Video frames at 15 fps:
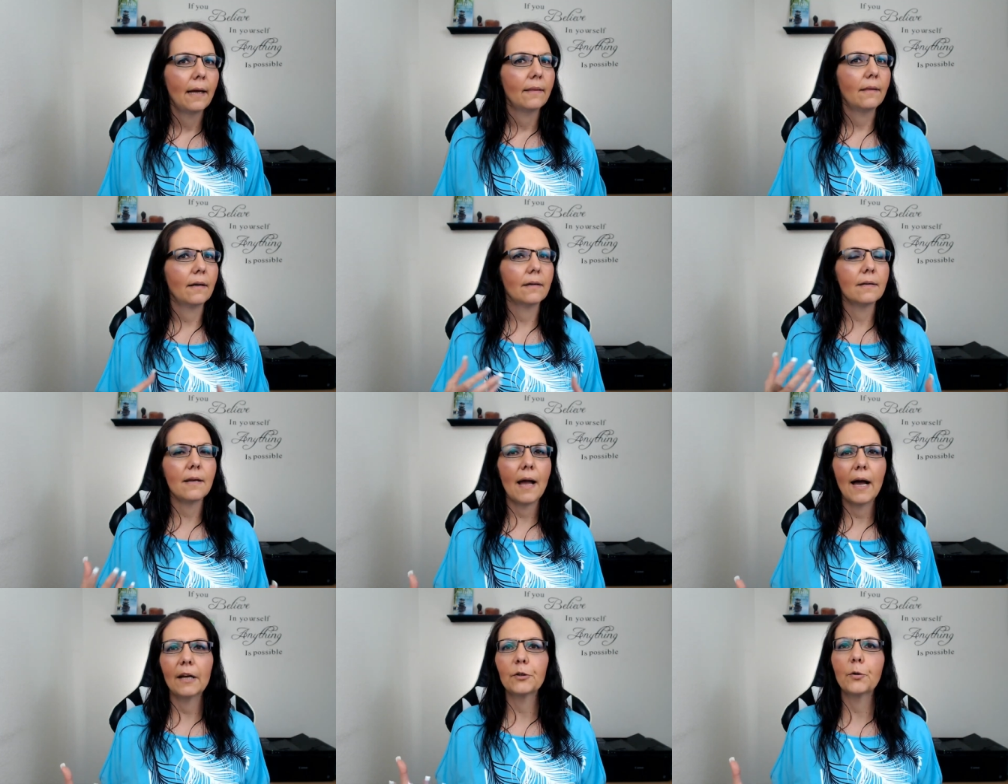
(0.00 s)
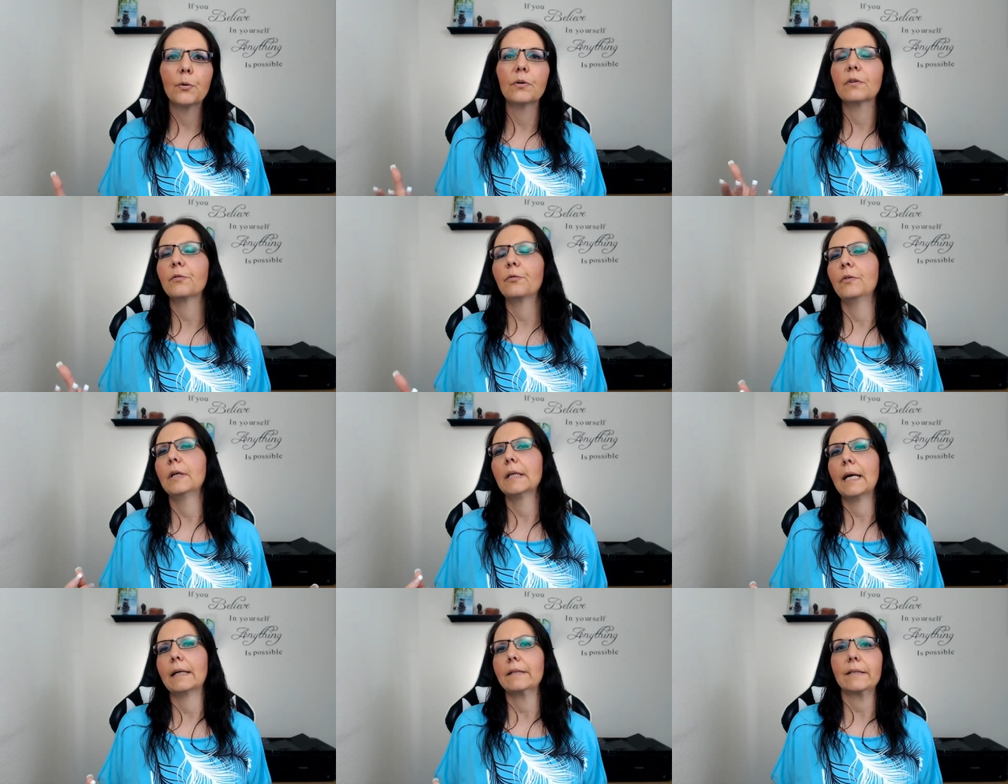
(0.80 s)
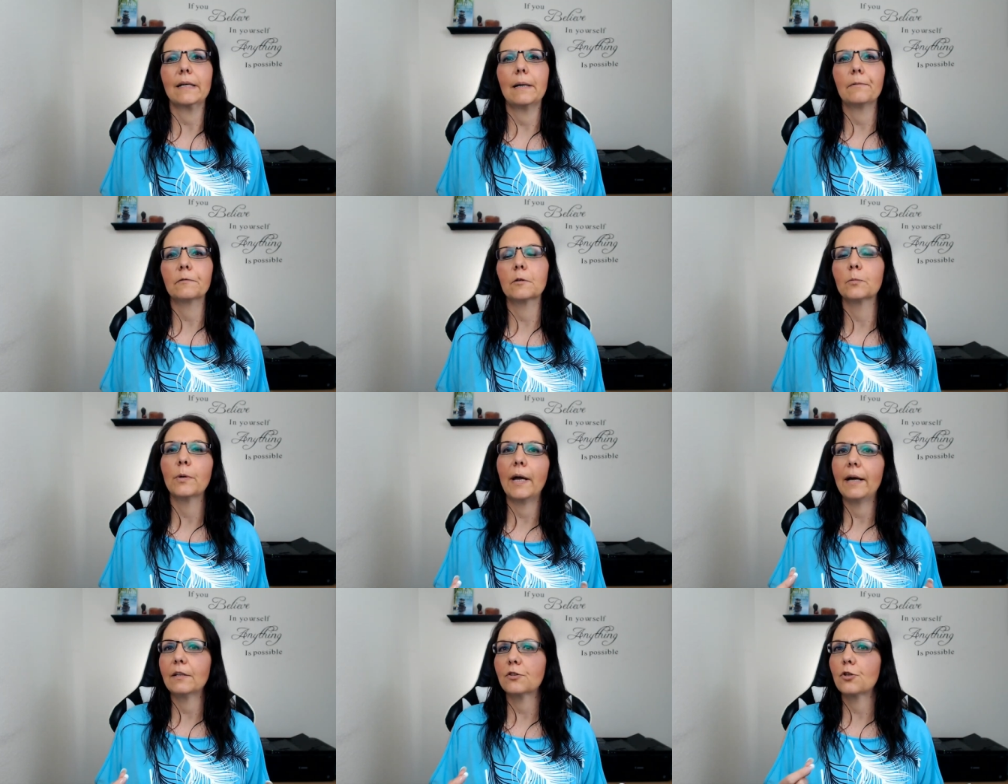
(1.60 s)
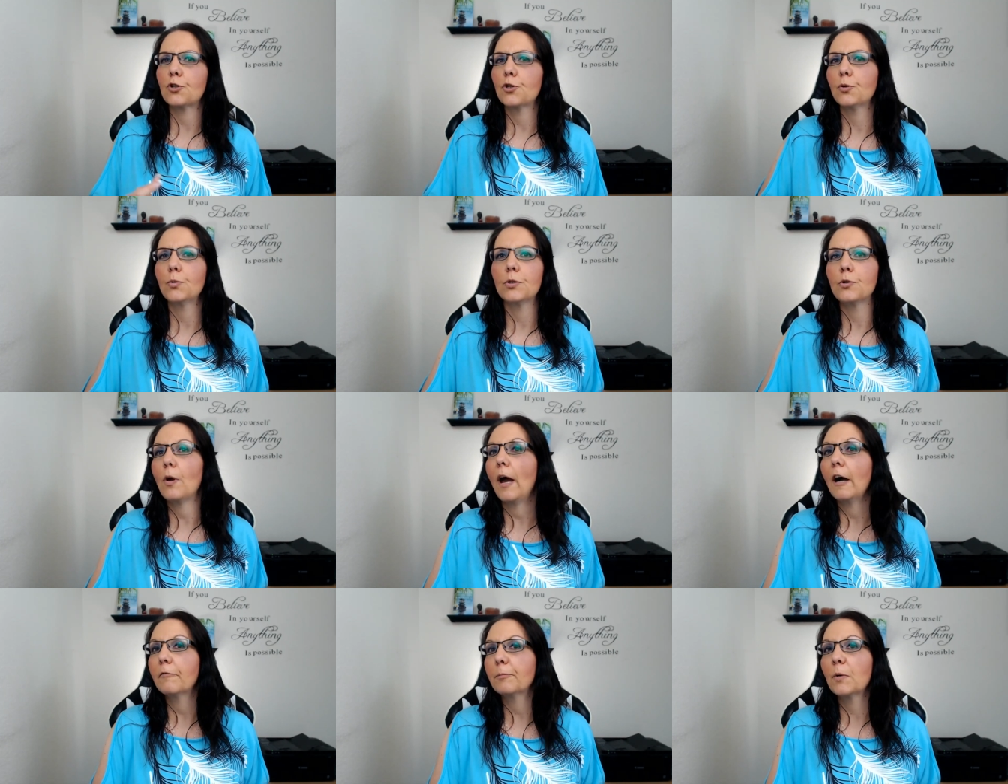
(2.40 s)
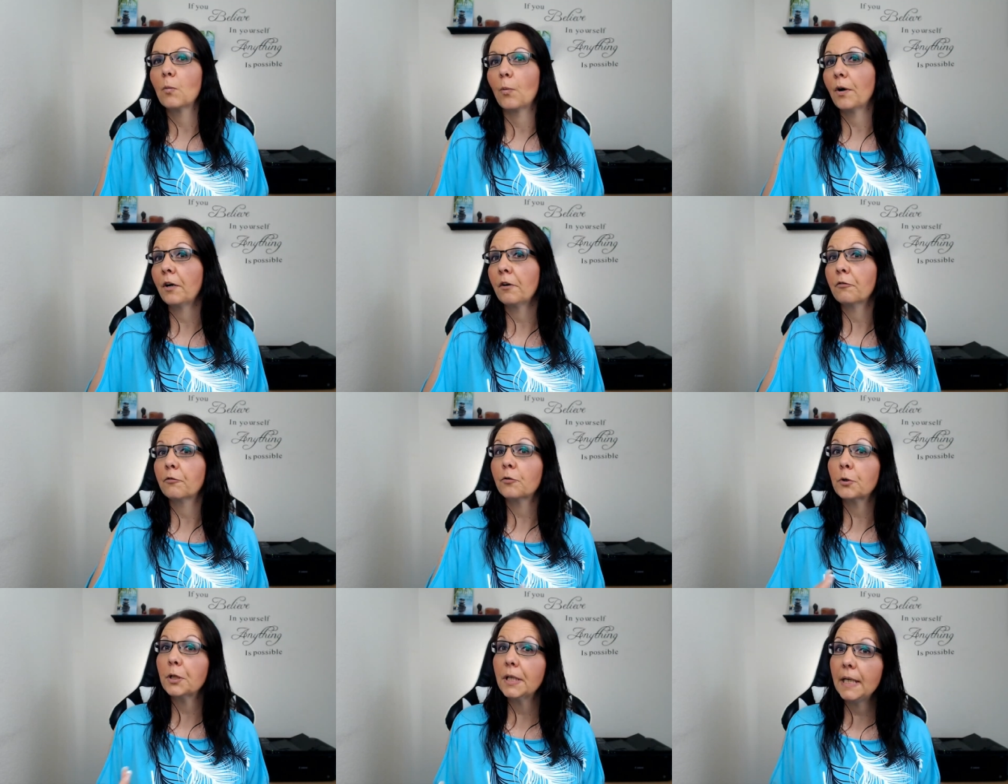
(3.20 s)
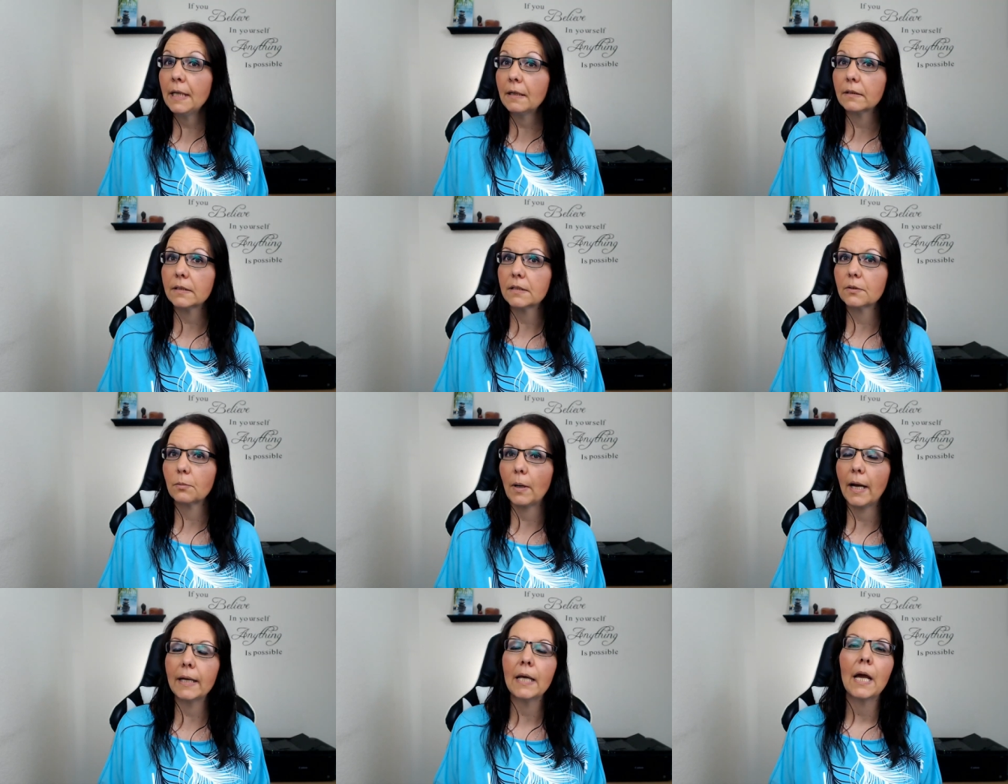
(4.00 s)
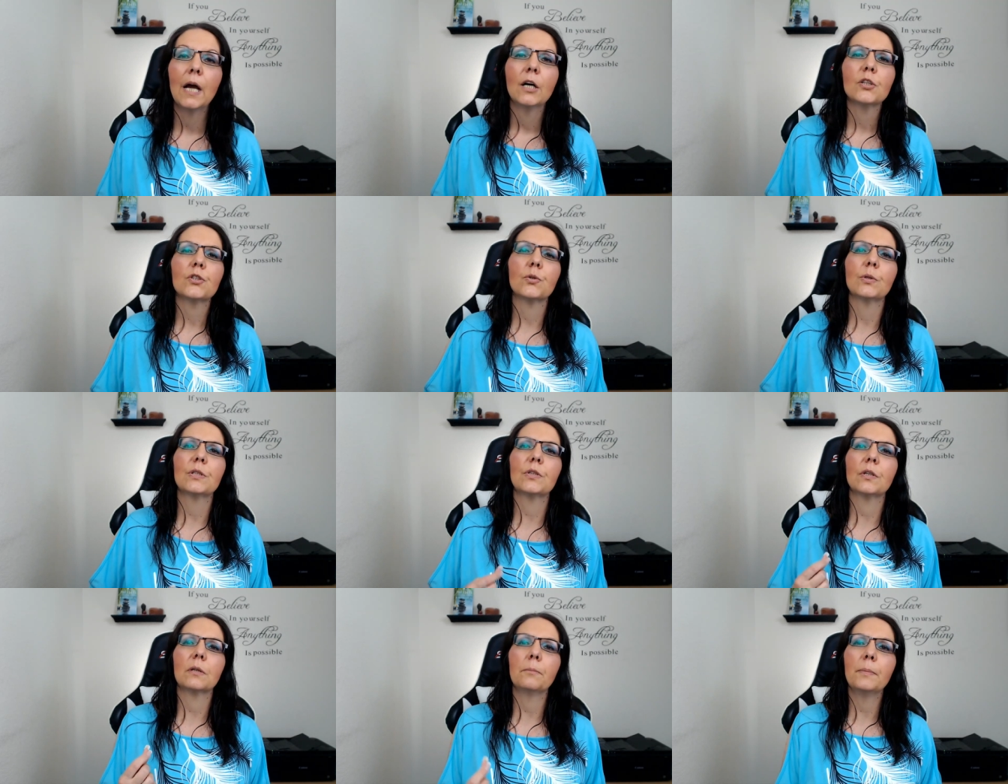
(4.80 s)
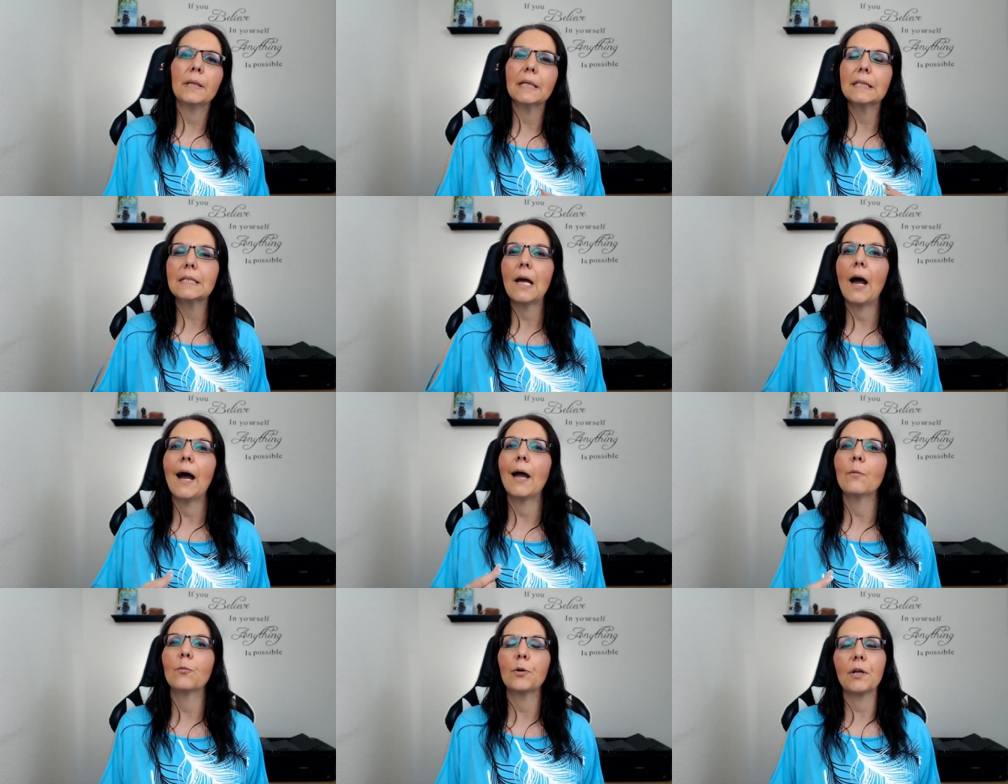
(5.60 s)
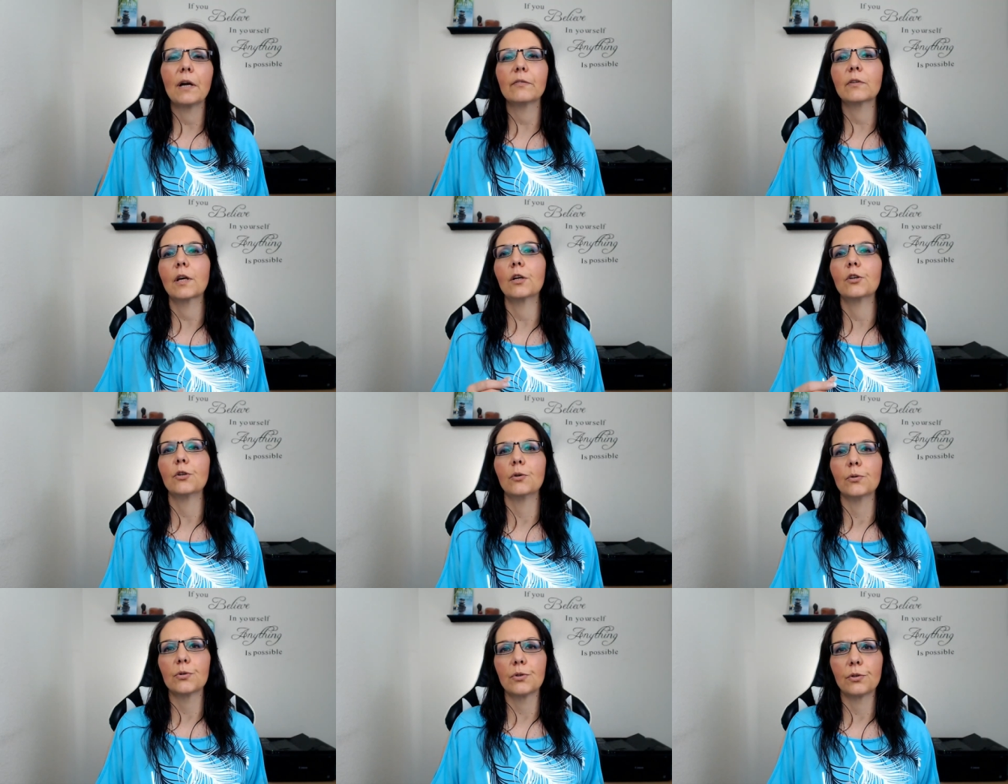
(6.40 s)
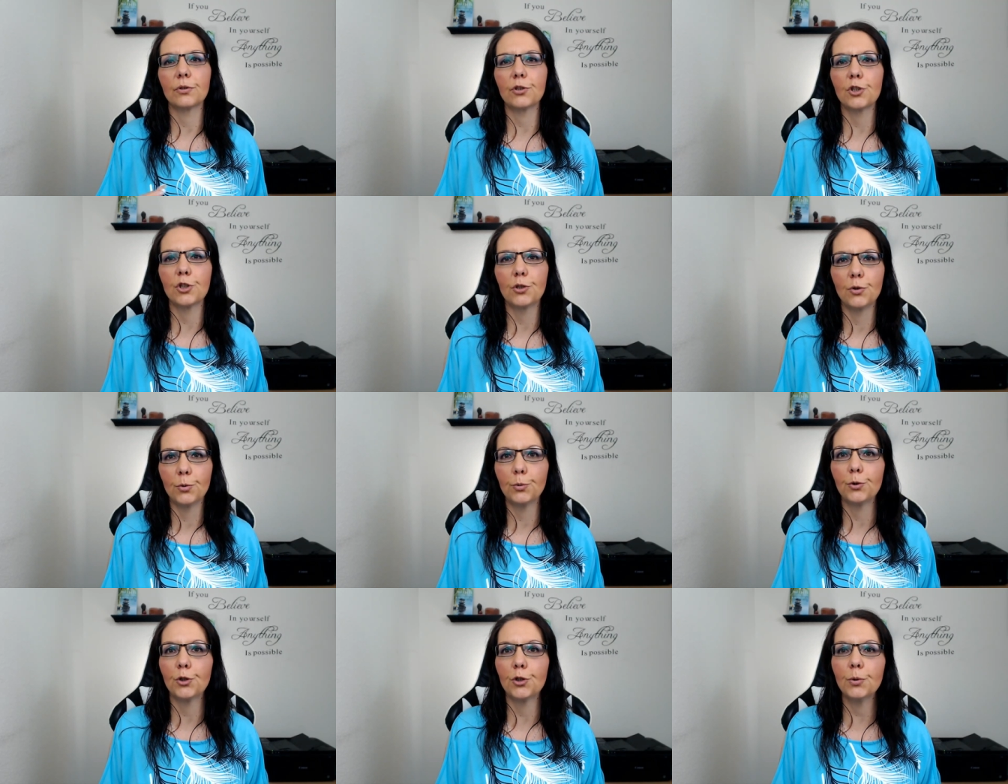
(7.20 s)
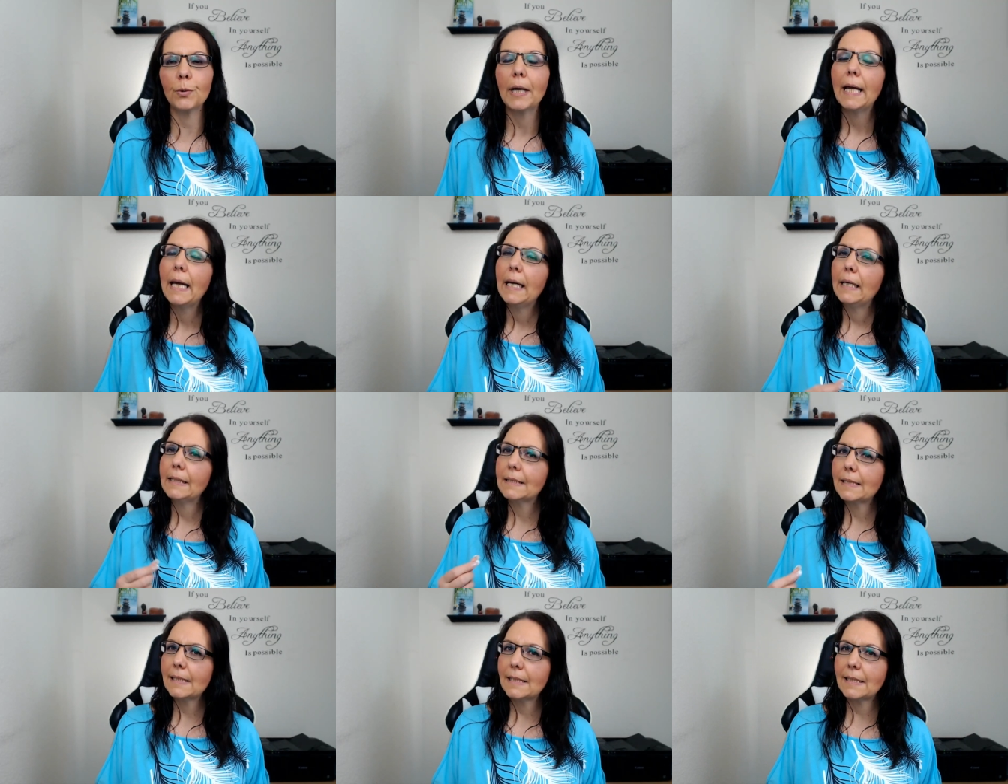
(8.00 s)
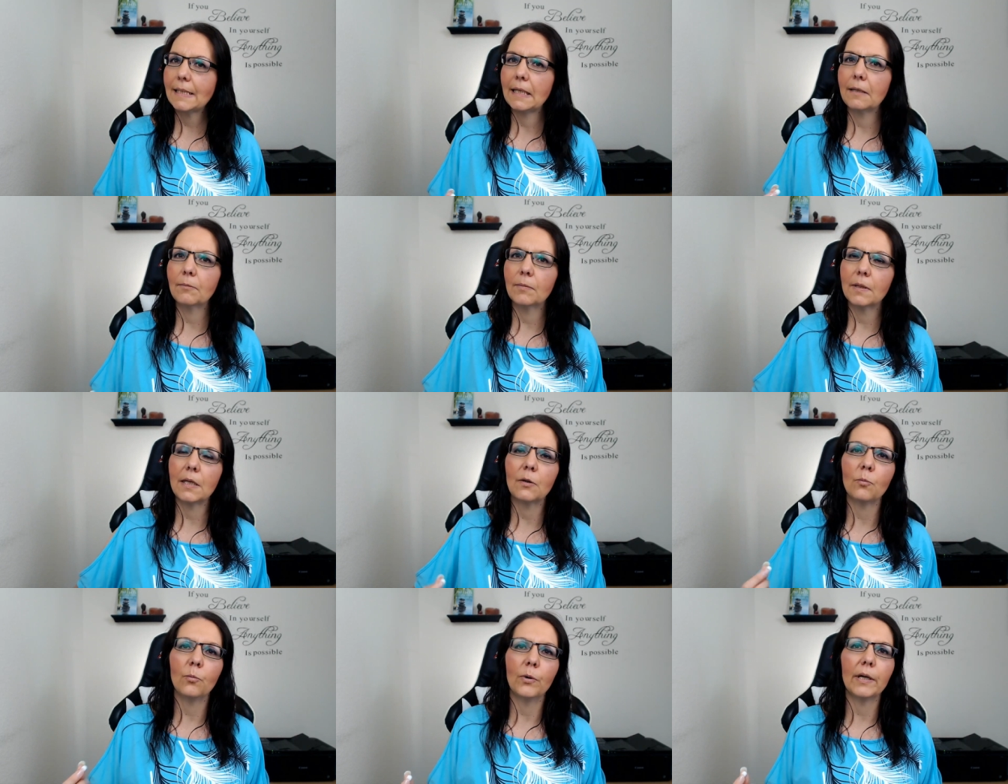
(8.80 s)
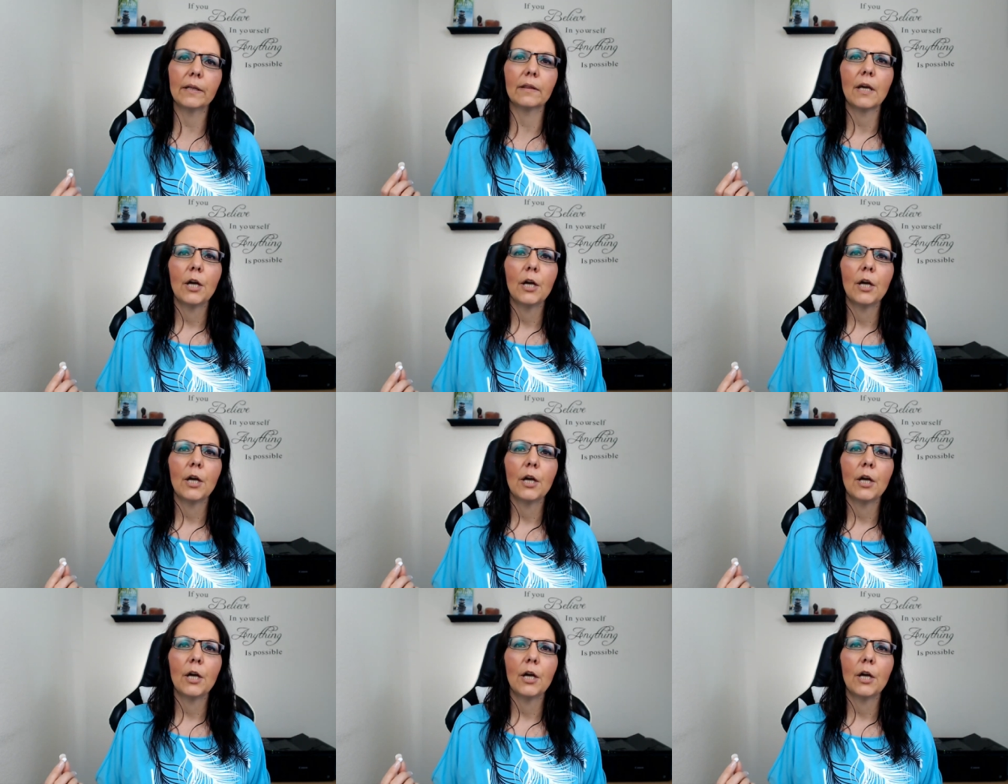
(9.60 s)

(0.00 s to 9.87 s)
they're not going to feel as comfortable as the shoes you have been wearing for years, right? So it's going to be a time where you have to get used to the sh new shoe. It's the same thing with